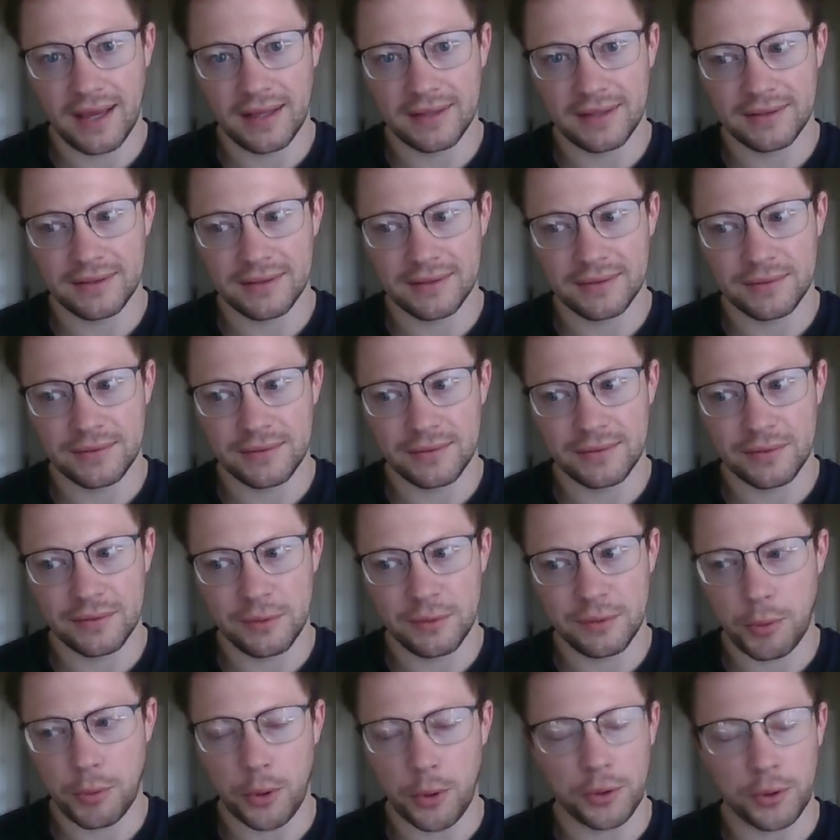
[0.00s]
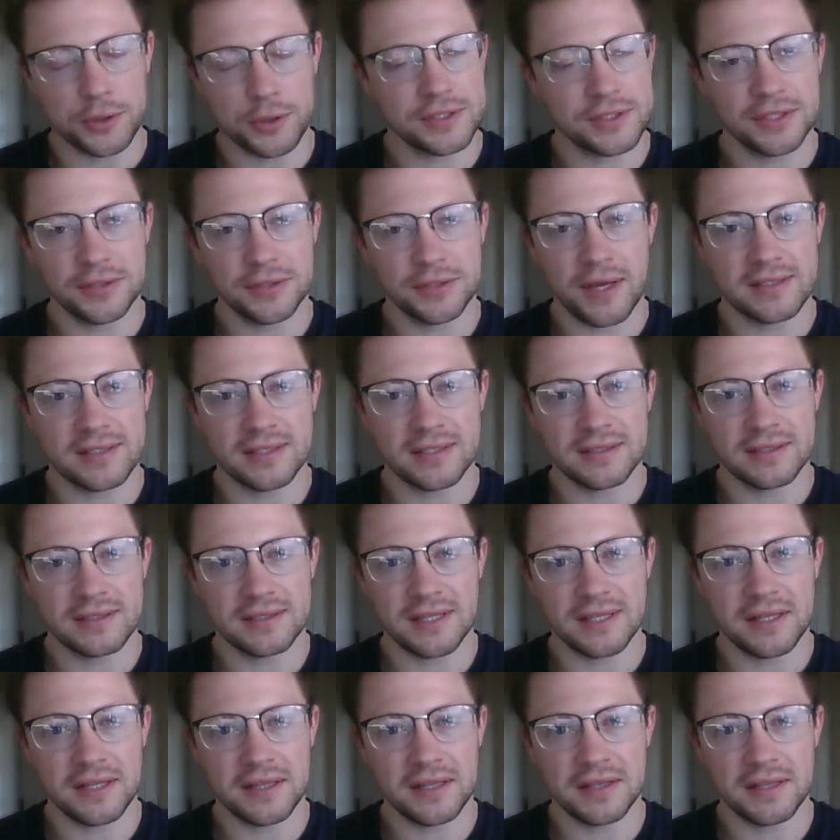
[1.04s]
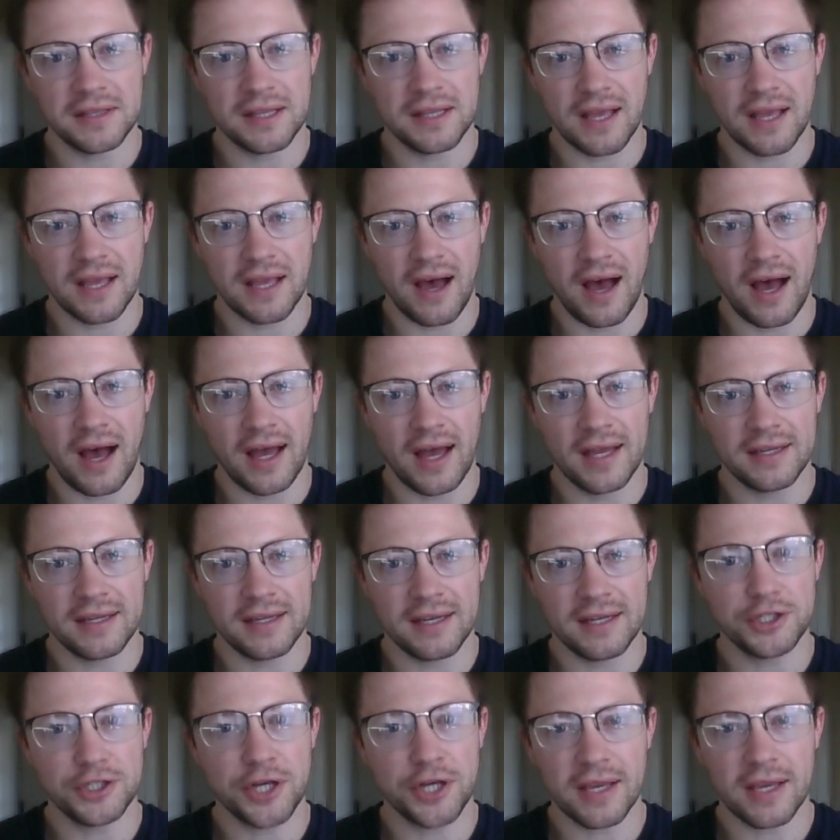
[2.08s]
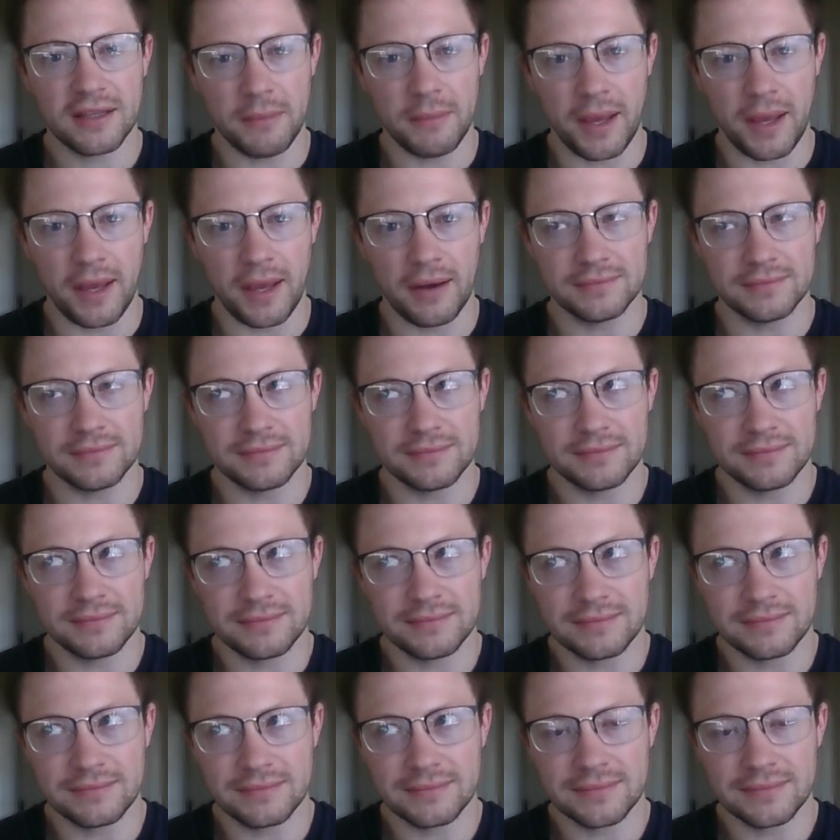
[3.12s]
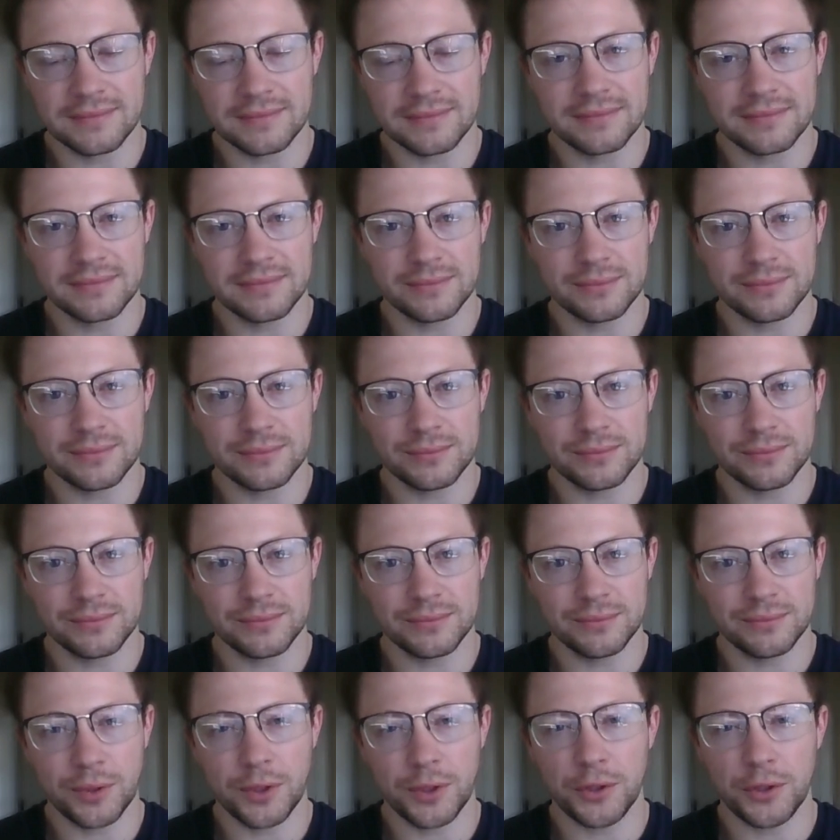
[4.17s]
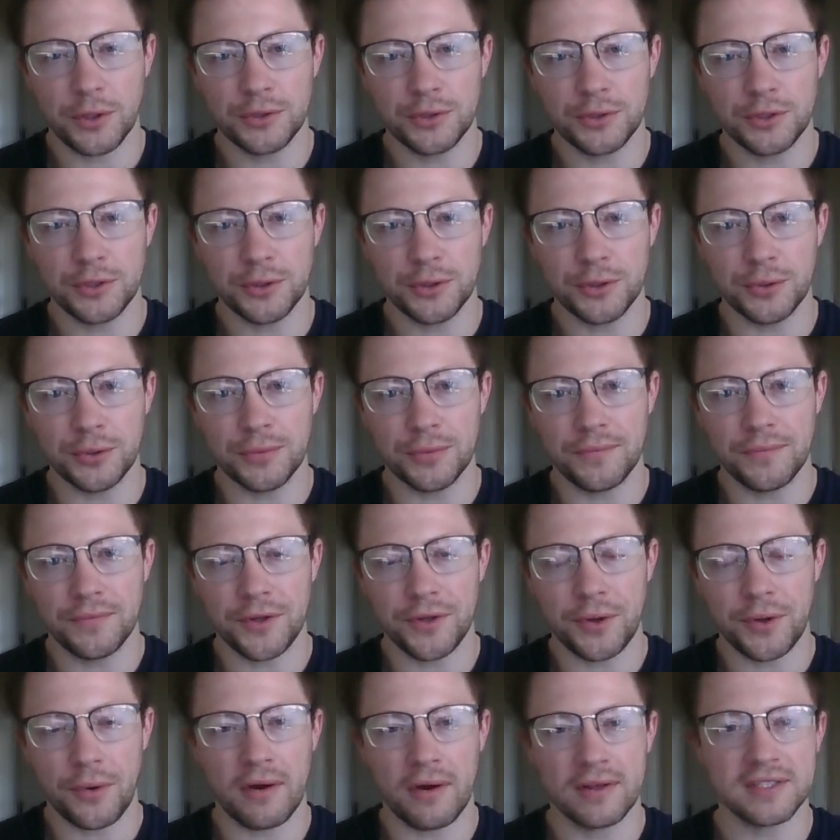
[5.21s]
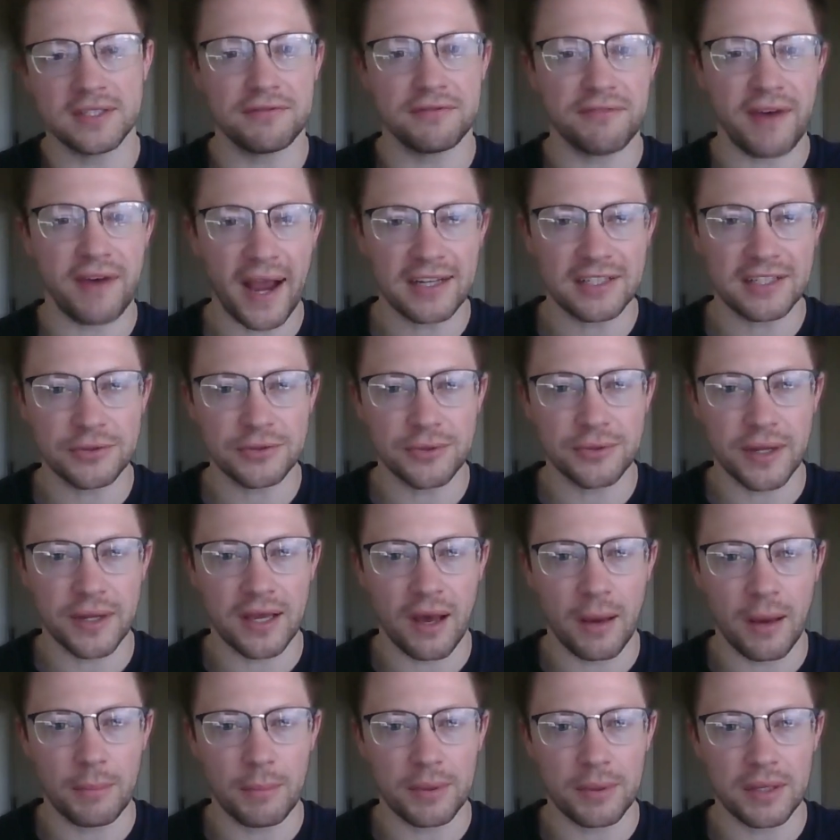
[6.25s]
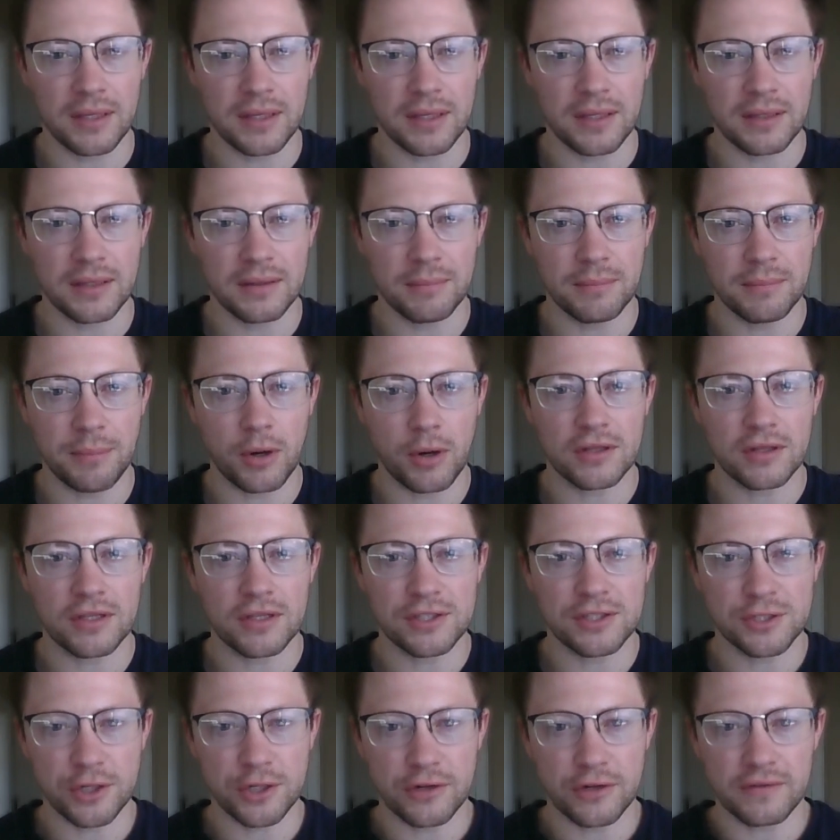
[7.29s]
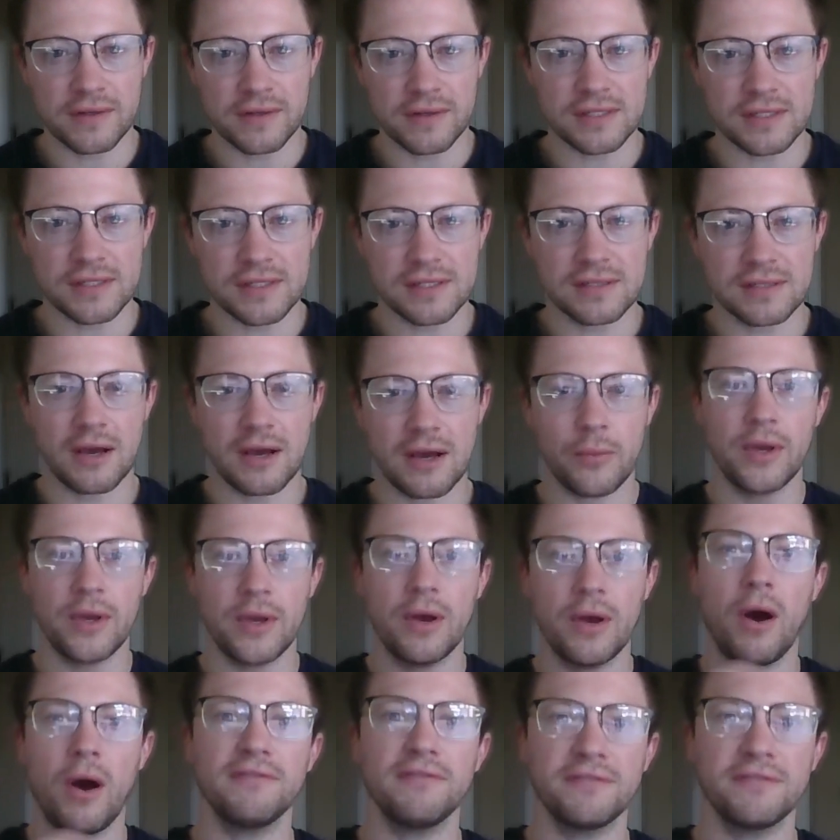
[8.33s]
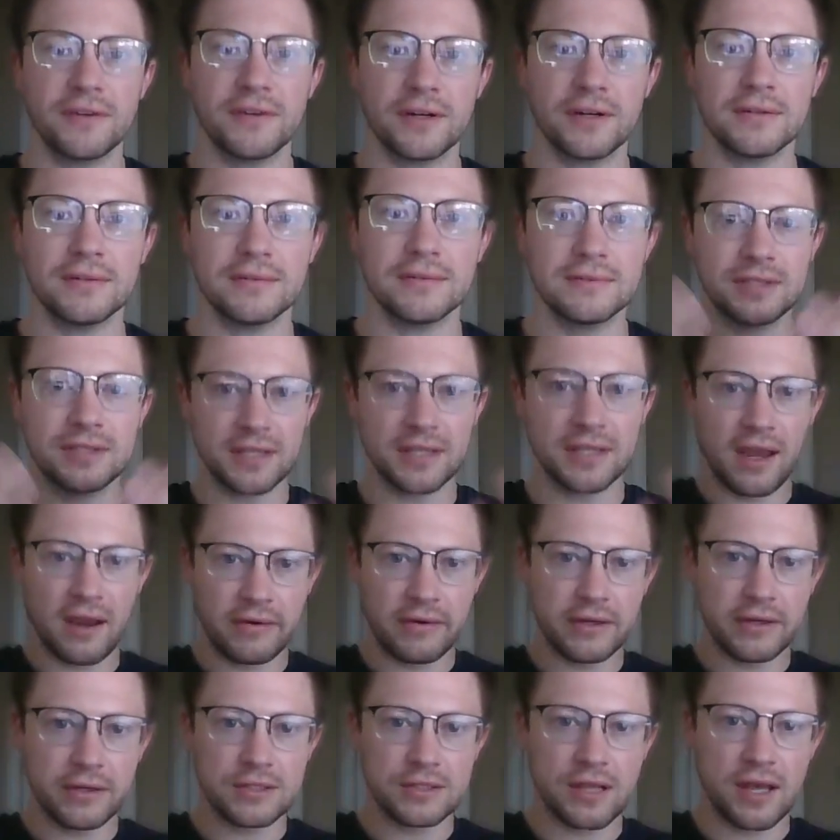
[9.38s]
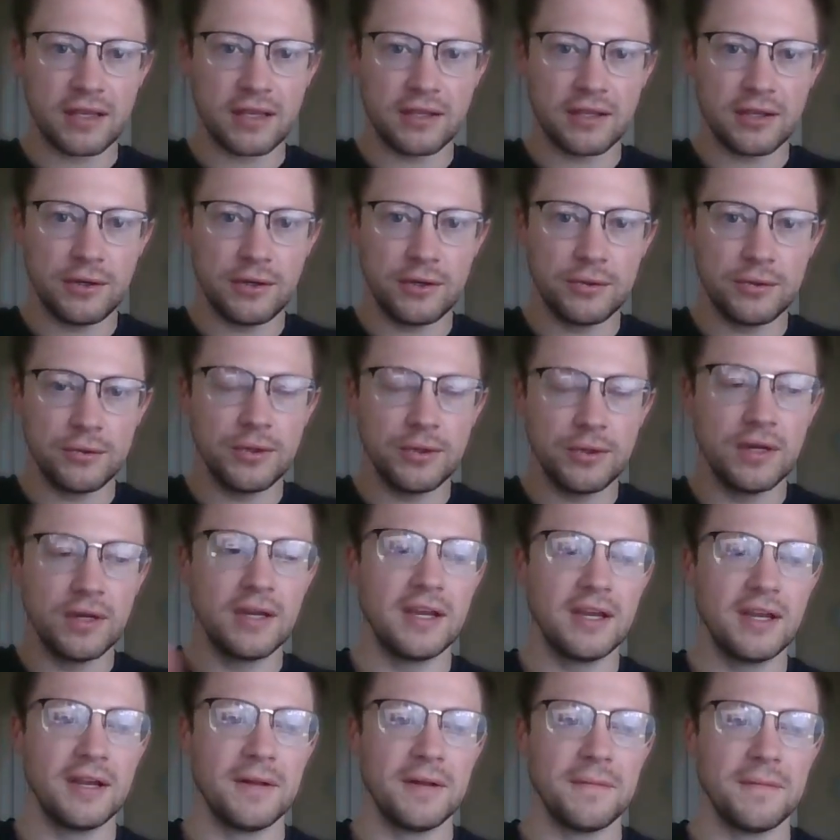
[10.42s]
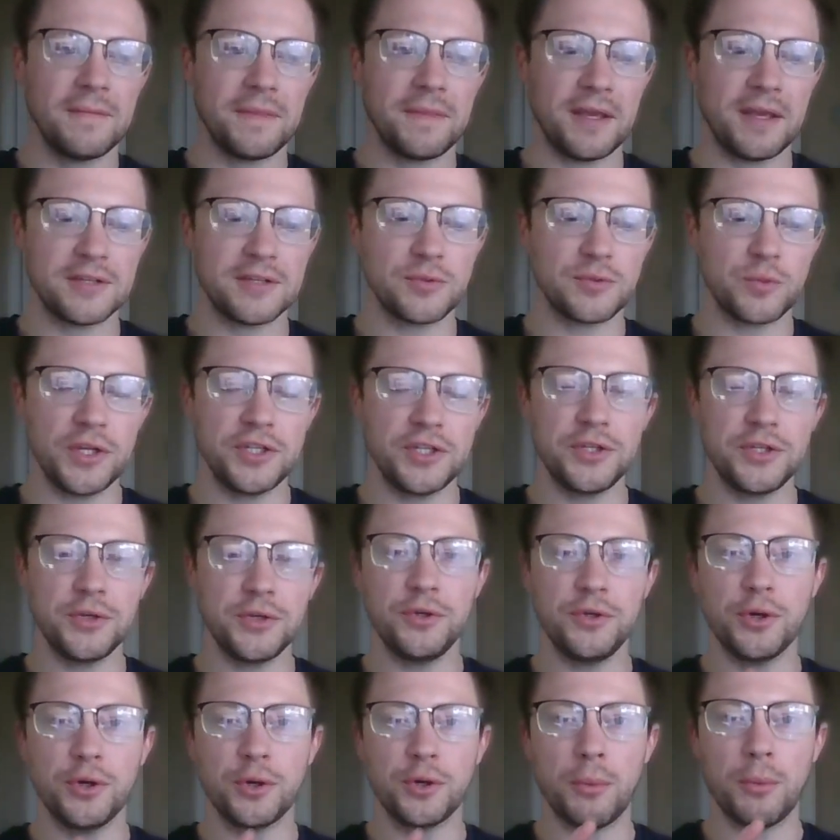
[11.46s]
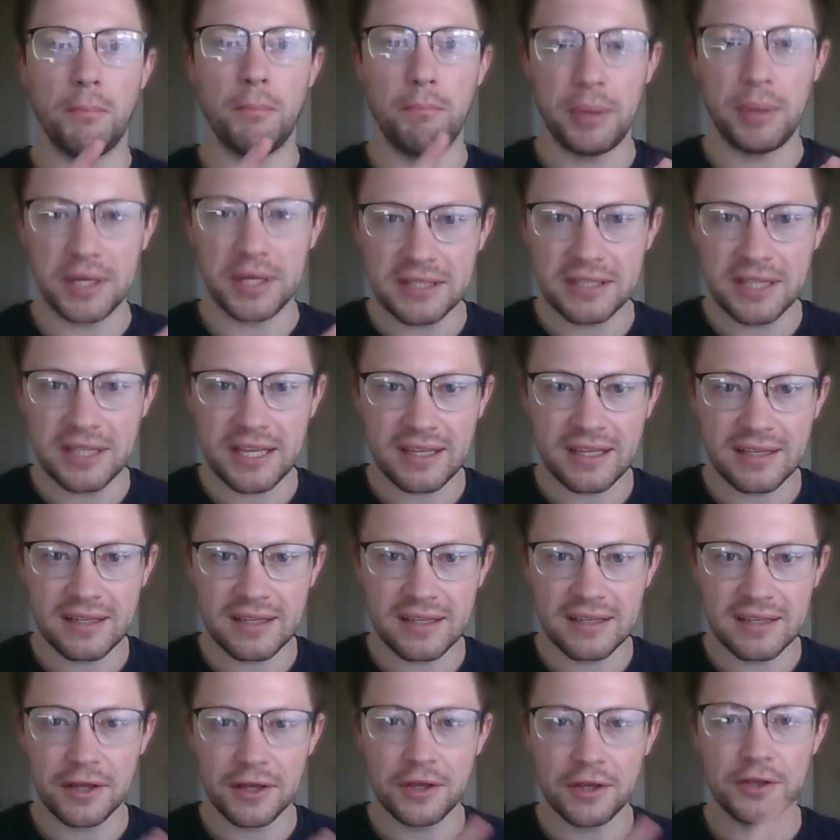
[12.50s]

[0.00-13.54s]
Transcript: What do? As a factoring company, part of the service that we offer to carriers like you is we do your billing, your invoicing, and your collections. We chase down